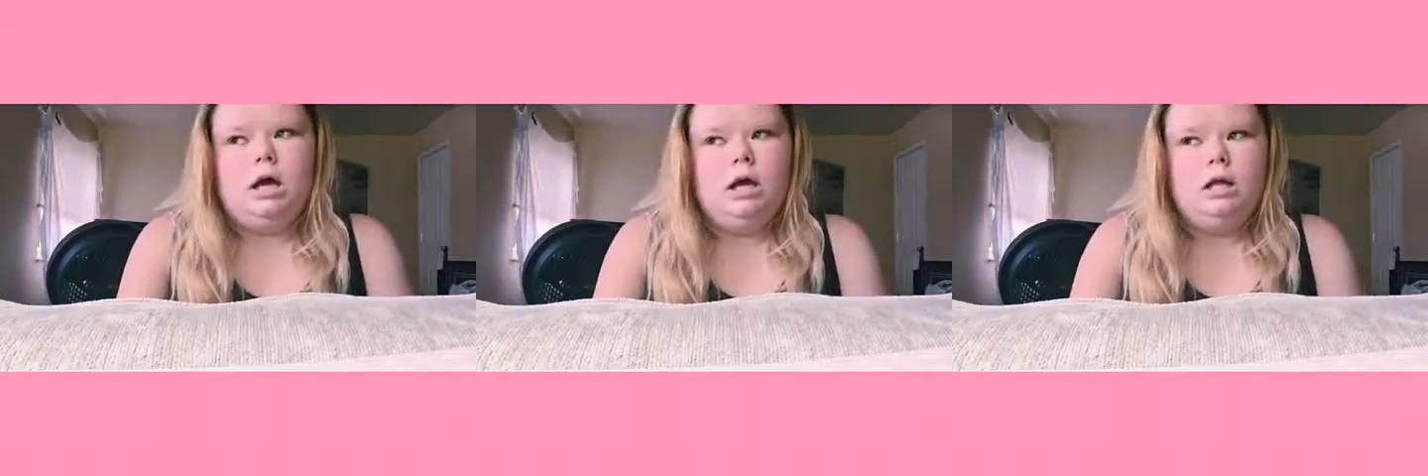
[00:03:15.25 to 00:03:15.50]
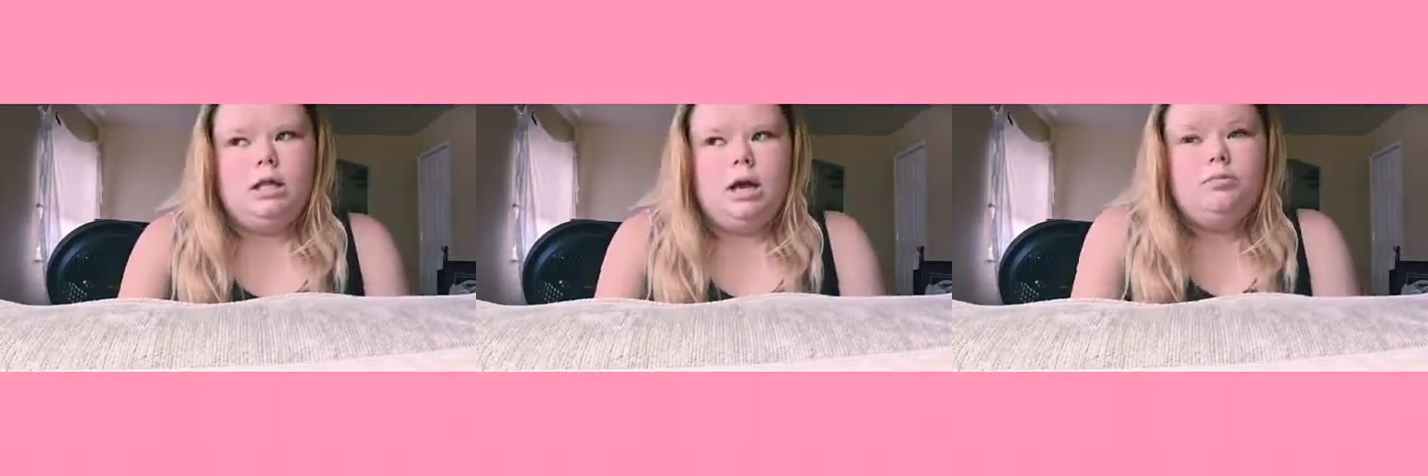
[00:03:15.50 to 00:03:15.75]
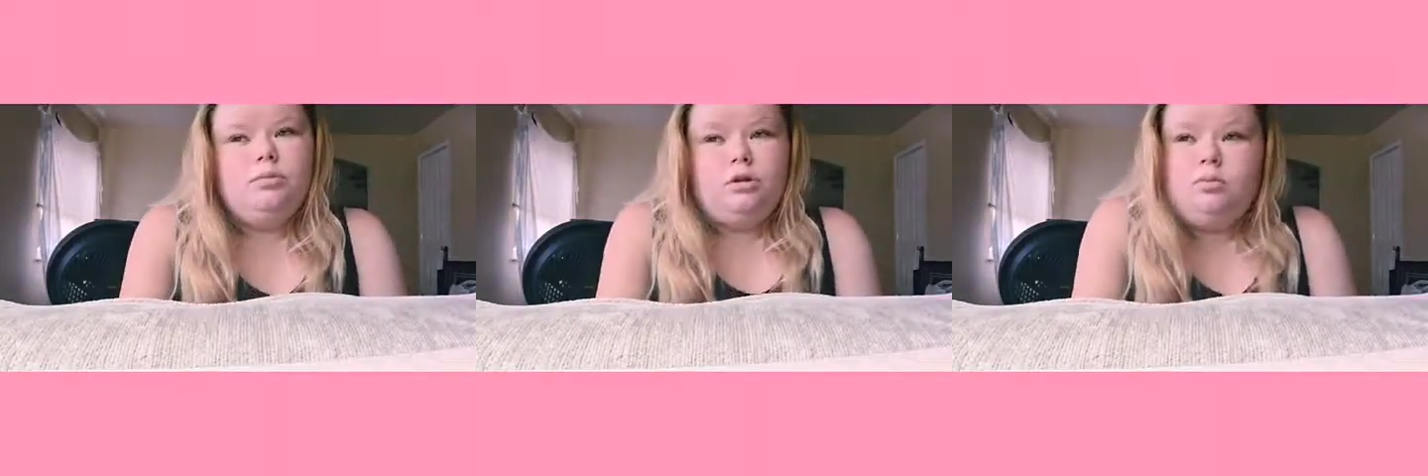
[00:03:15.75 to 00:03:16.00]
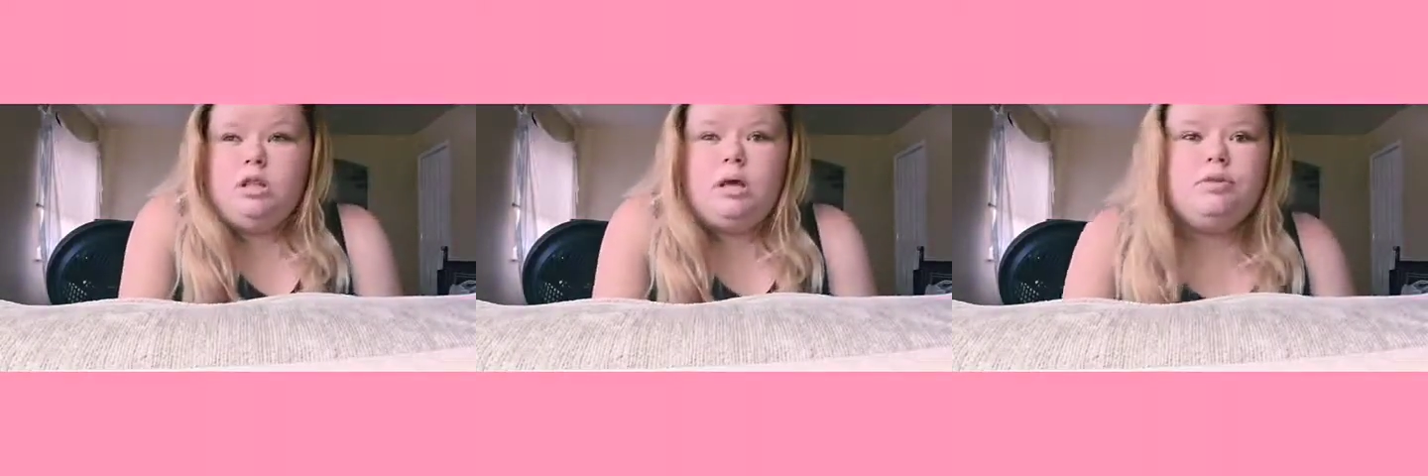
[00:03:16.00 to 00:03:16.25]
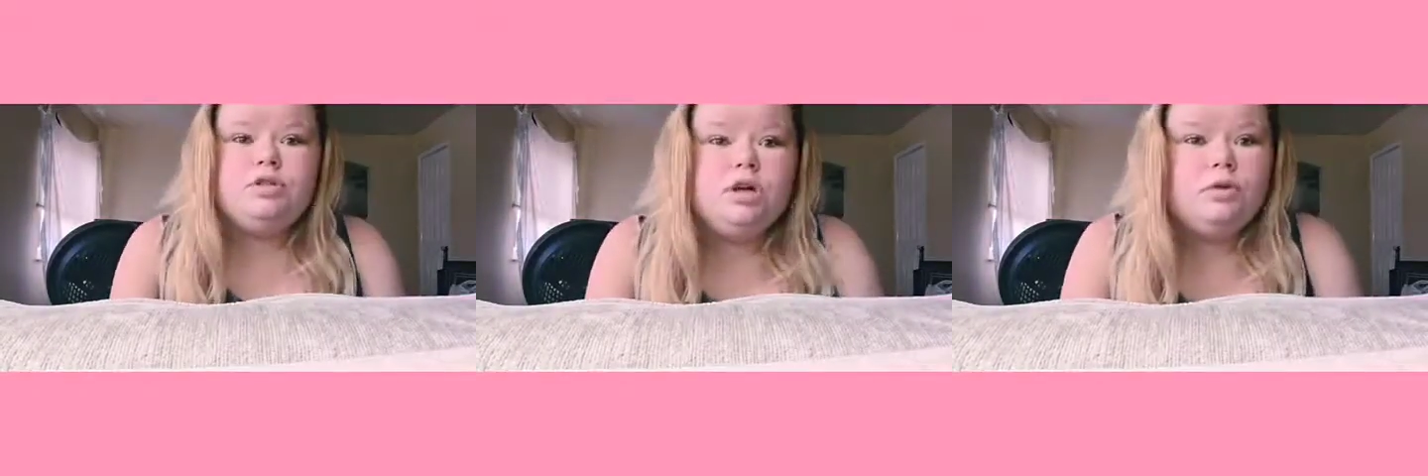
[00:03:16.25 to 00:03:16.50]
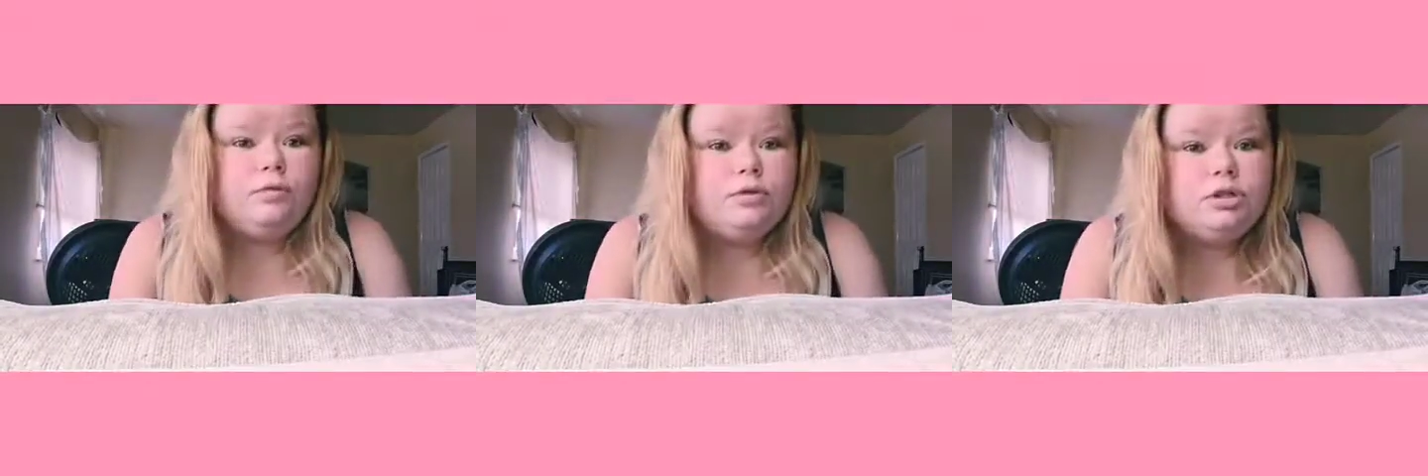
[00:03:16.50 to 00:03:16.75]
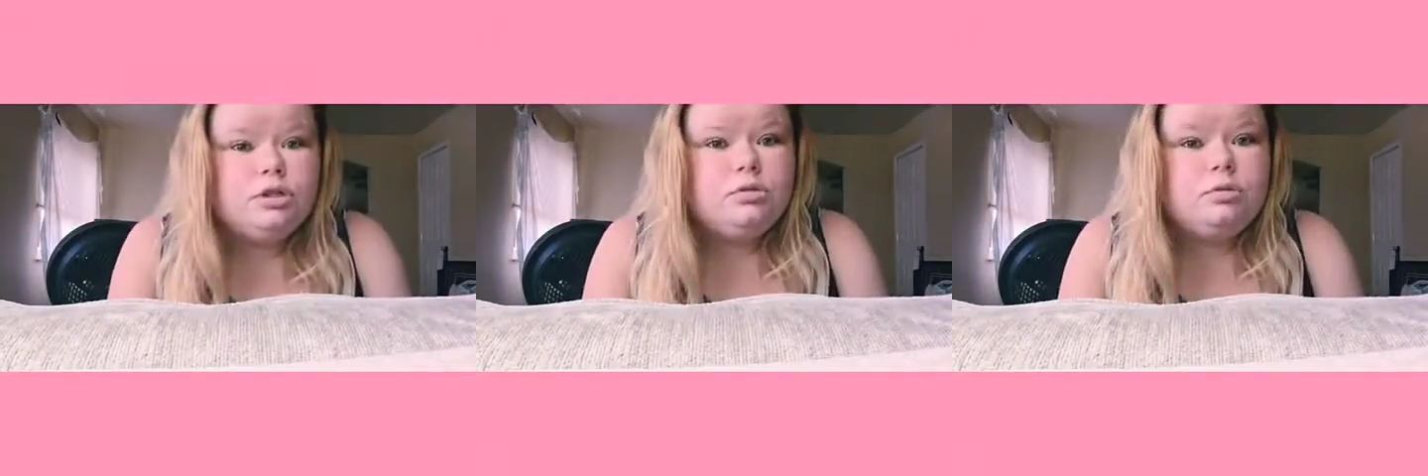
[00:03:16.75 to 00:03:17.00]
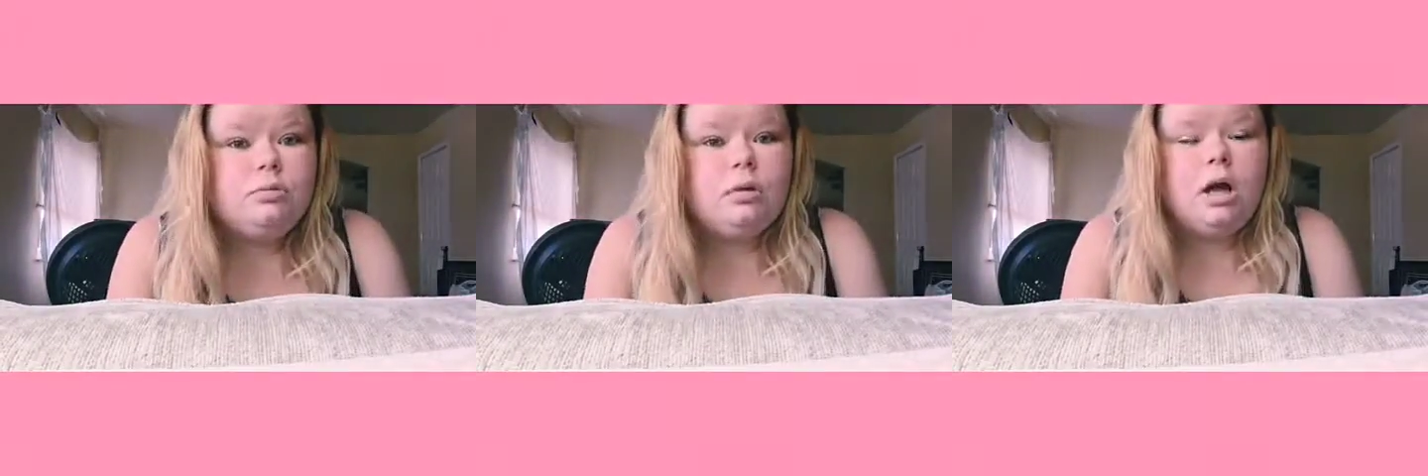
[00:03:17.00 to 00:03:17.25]
And that was hurtful
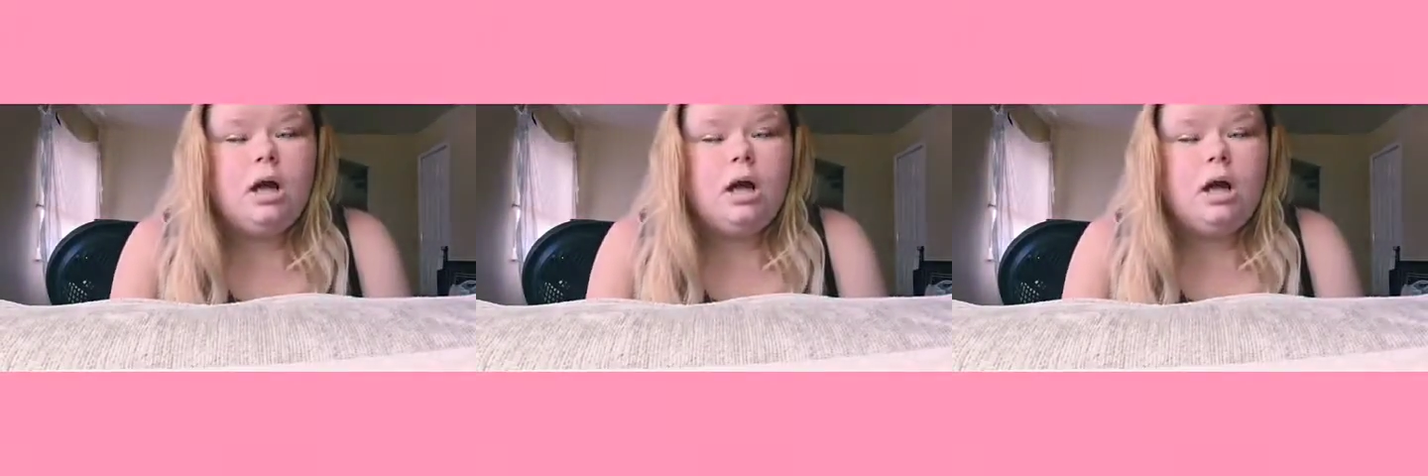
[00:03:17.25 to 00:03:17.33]
too.